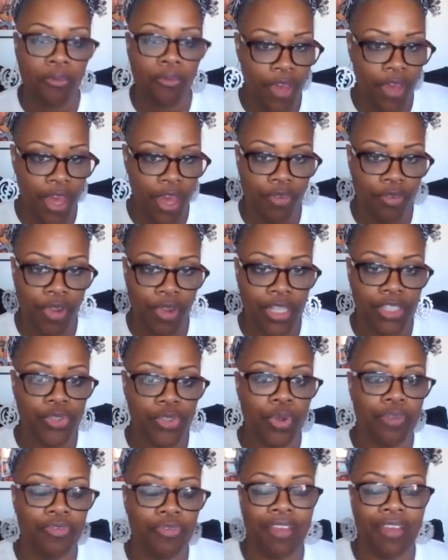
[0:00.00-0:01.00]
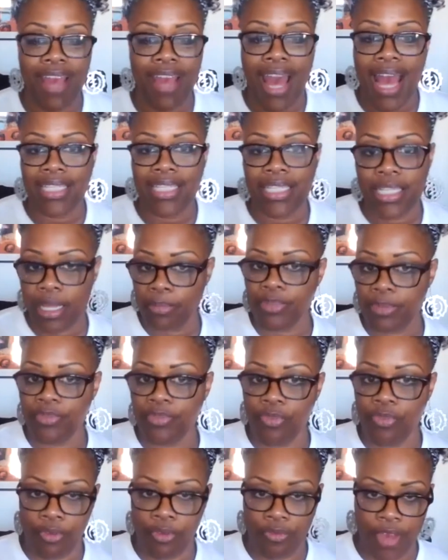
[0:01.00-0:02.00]
veterans or if they've got tips
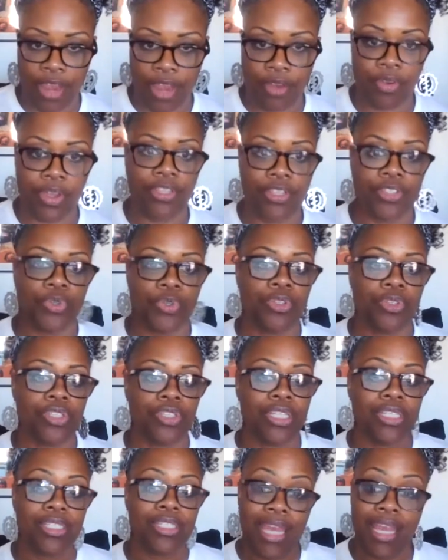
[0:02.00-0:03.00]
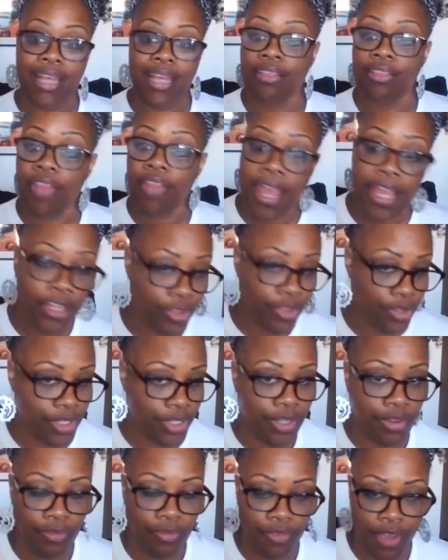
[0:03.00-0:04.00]
for veterans or just saying thank you to
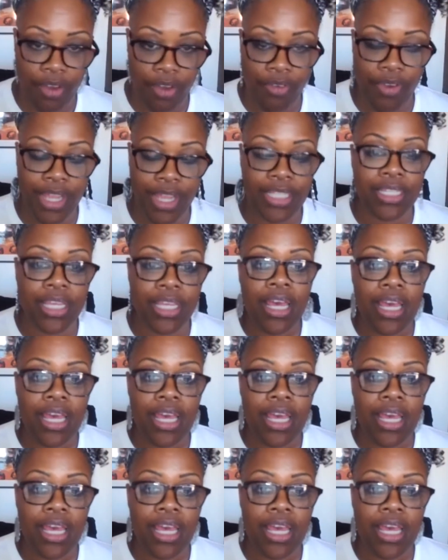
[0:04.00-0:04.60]
the veterans.